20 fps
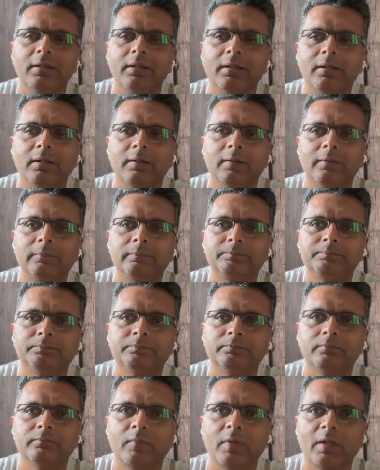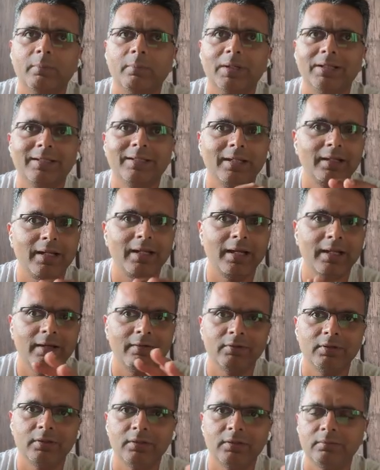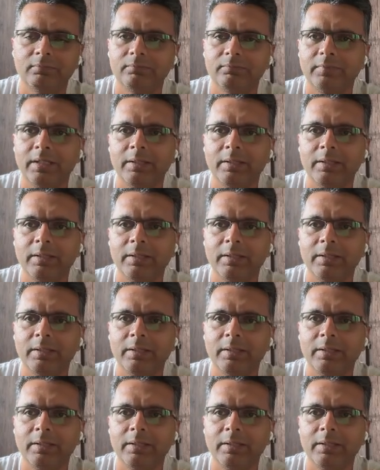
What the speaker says: But then I have a